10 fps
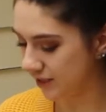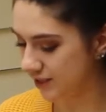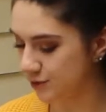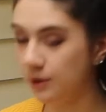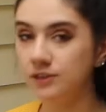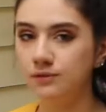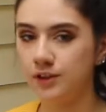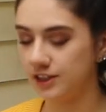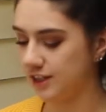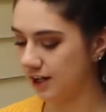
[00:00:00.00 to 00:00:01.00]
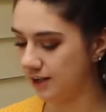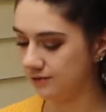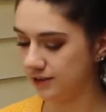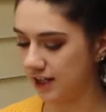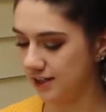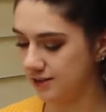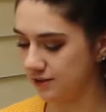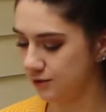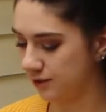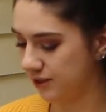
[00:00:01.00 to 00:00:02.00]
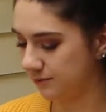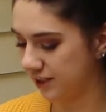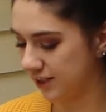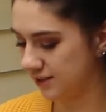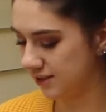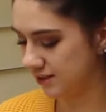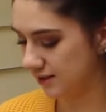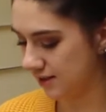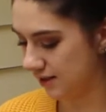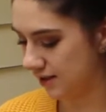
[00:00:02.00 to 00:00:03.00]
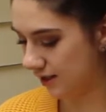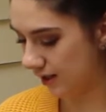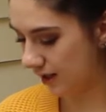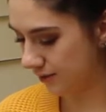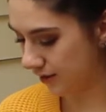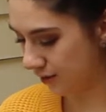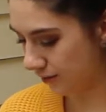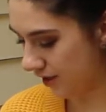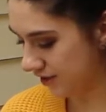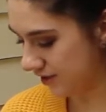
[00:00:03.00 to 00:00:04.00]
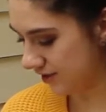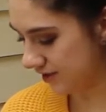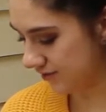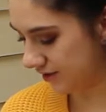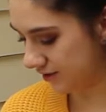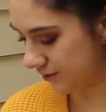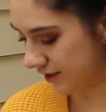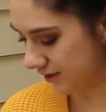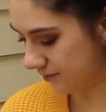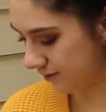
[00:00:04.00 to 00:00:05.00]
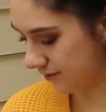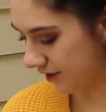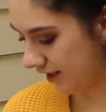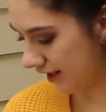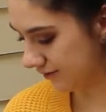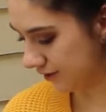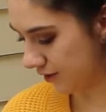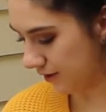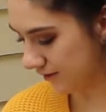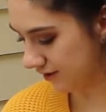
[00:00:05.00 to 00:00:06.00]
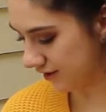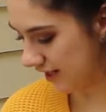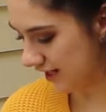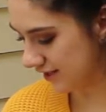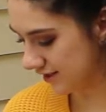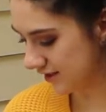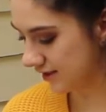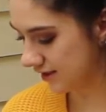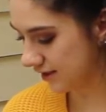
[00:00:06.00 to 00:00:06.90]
So 1:40, I have class in 20 minutes. I'm going to wash these real quick before I have to go off to class.